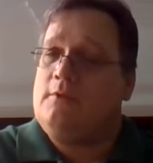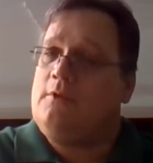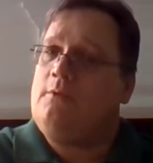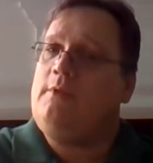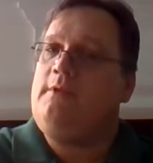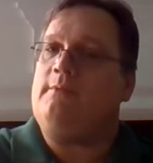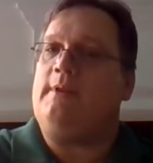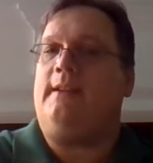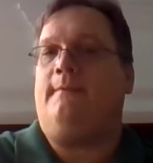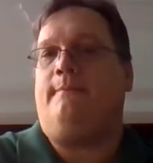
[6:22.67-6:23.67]
or would
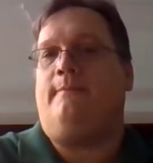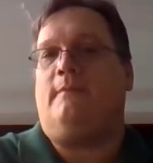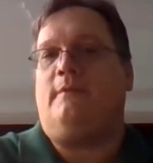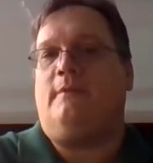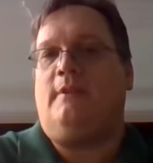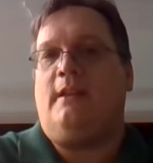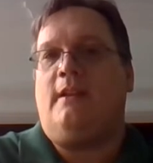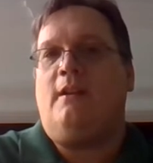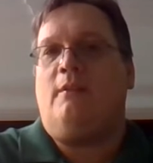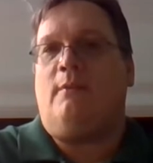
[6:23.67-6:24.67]
we?
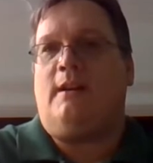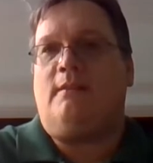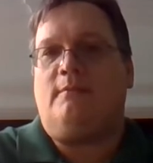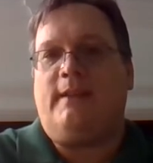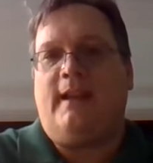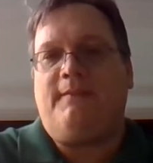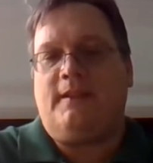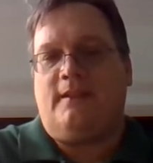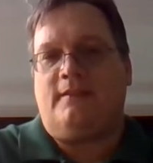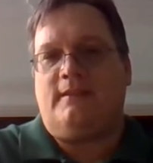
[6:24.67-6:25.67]
Well, we have
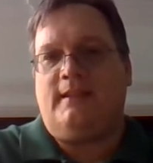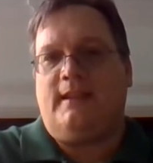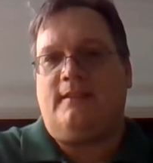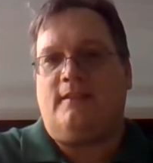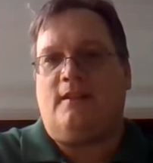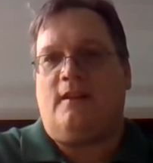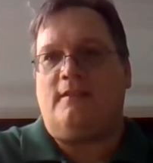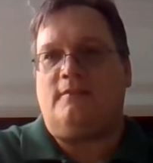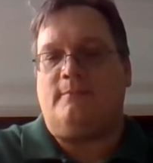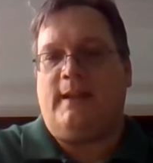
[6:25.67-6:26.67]
to understand the
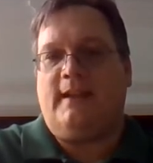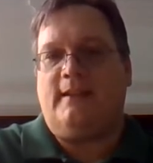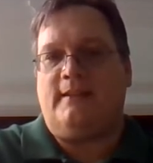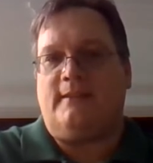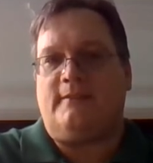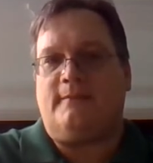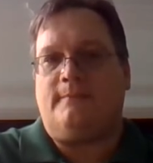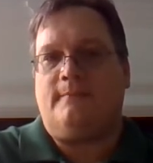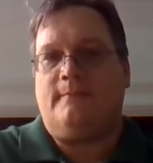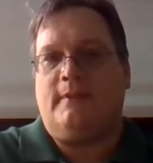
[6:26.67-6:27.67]
causal mechanism.
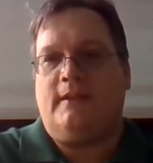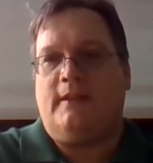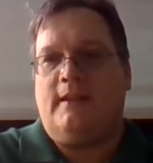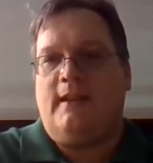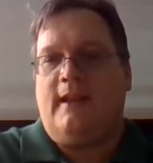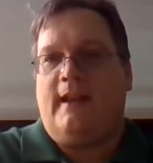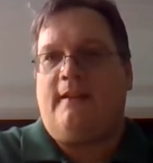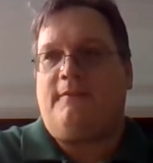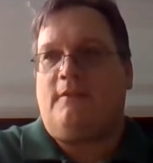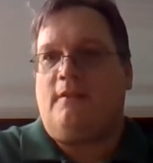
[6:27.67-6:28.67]

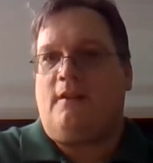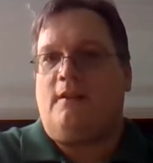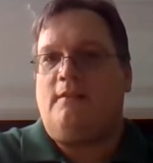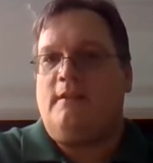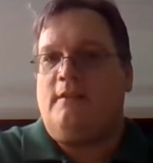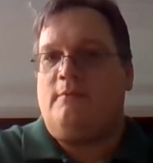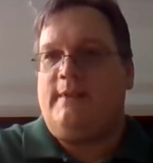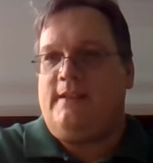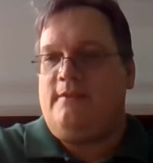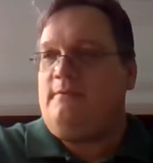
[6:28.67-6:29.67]
After all,
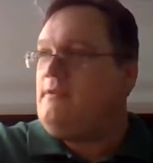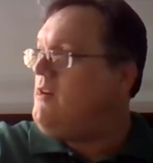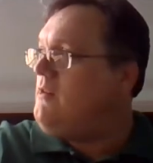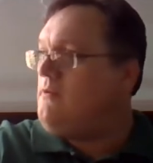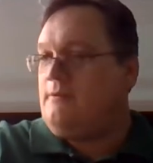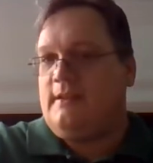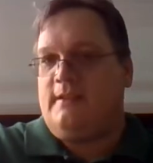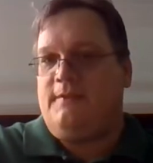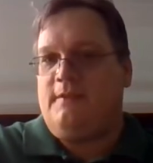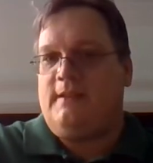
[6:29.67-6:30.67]
we do know that
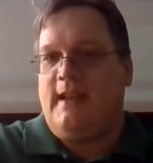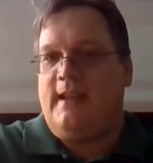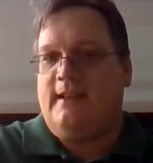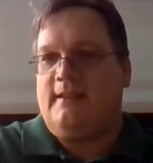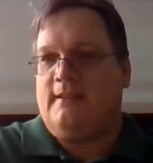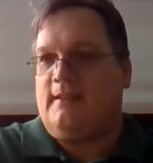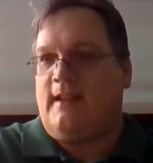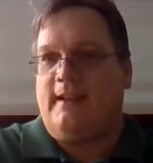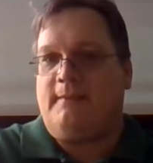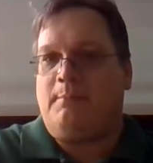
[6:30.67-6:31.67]
if you take
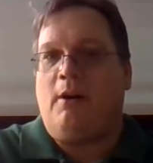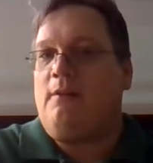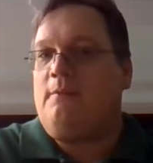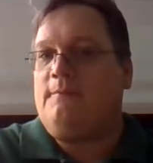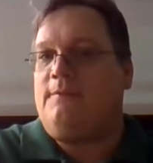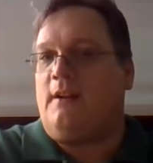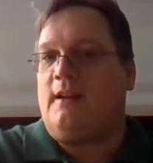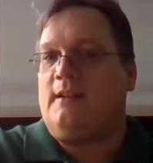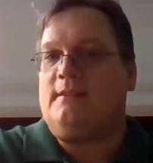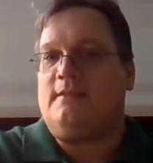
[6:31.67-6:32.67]
like palm
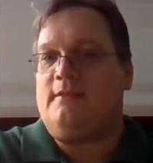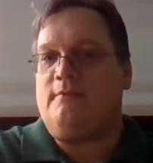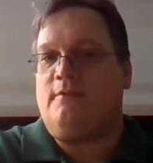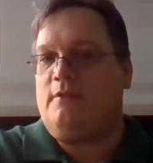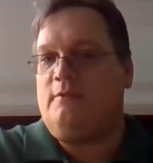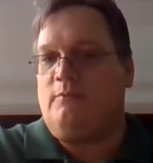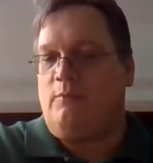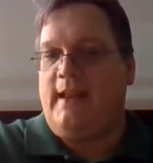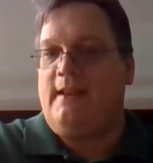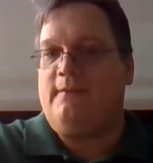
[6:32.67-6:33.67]
fronds, you could
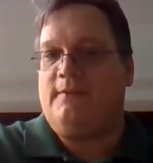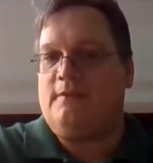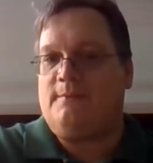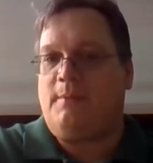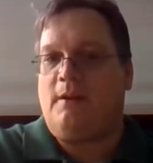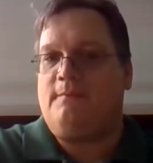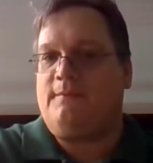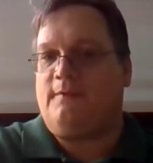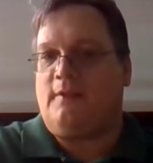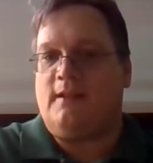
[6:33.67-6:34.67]
wave those palm
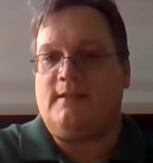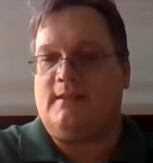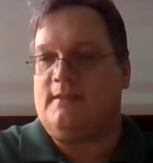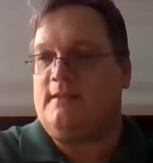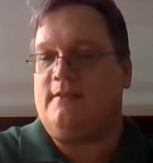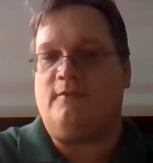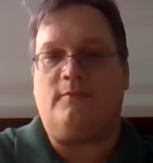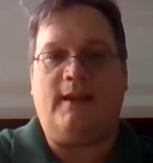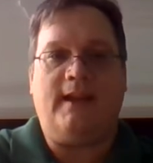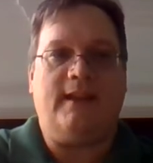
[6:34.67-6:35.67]
fronds in such a
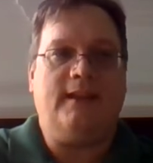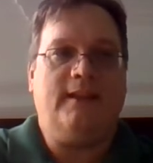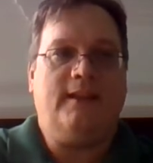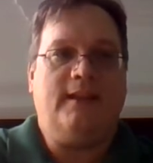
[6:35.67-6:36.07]
way